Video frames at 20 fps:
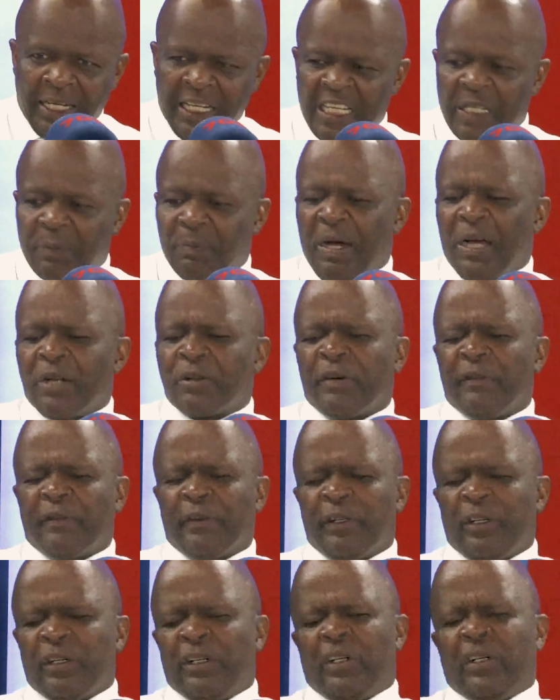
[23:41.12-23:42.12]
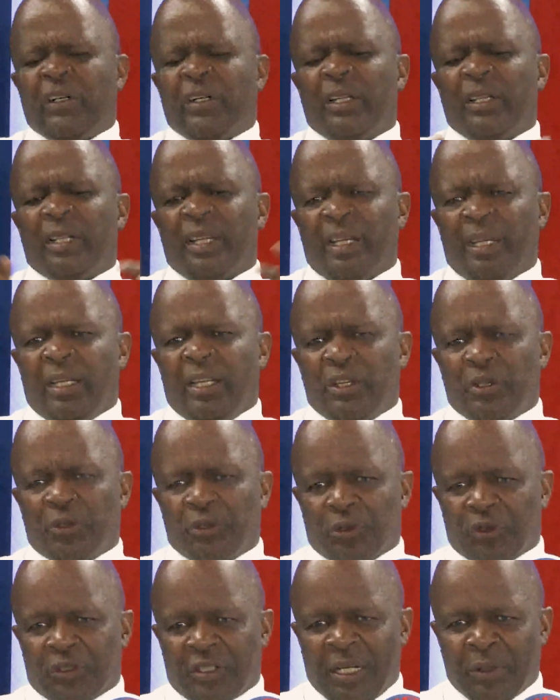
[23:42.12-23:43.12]
in spite of all the
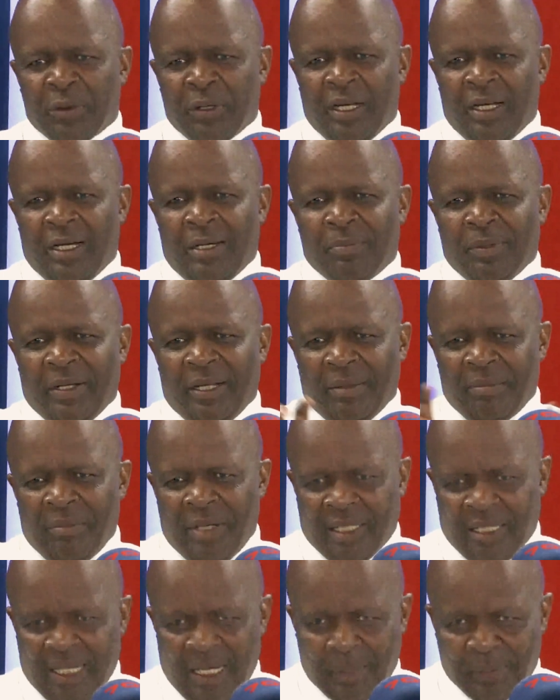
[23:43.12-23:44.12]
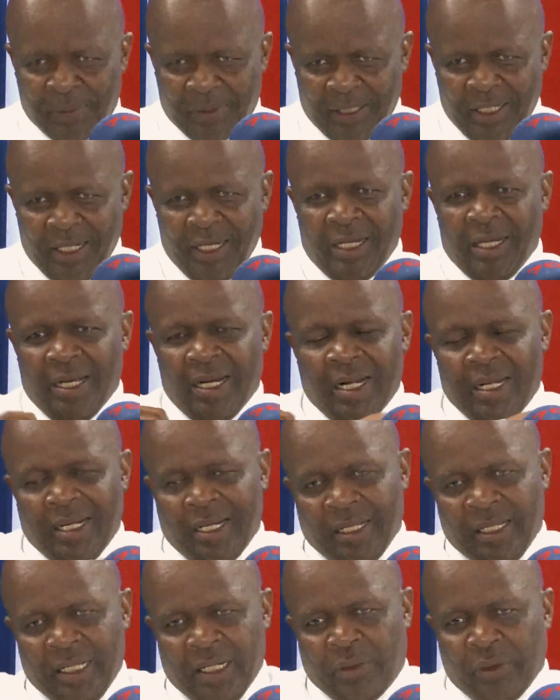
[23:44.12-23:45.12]
issues that were happening, mishaps
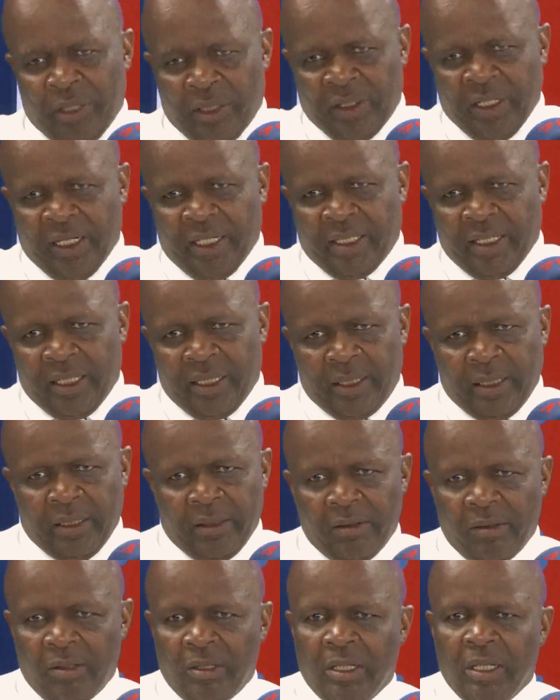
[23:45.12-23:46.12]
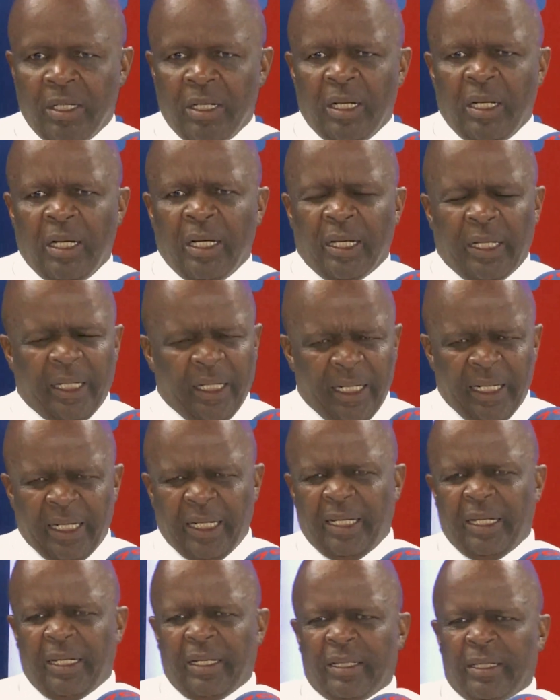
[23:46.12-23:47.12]
under that word. And the court cases, because
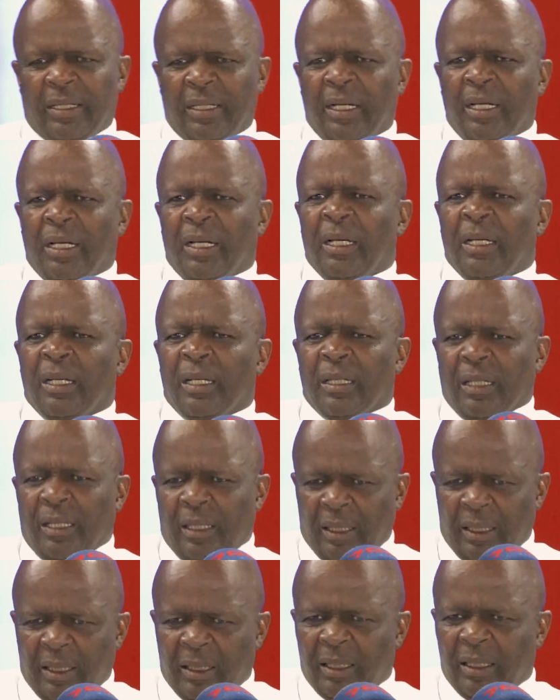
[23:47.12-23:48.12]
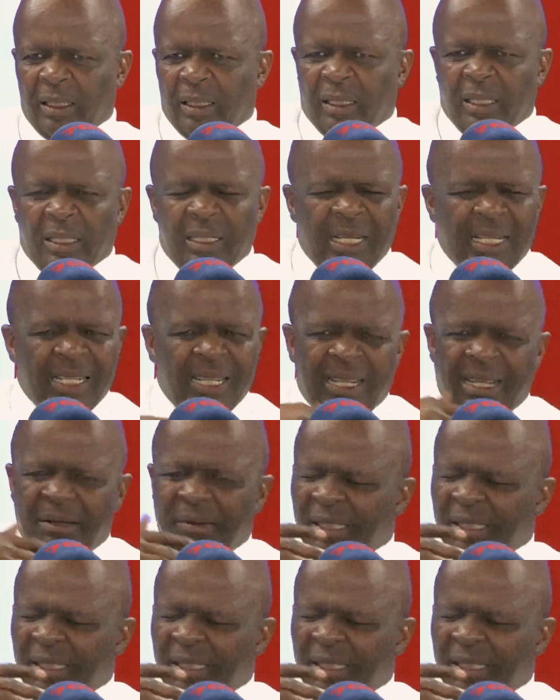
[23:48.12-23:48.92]
there are some court judgments that felt...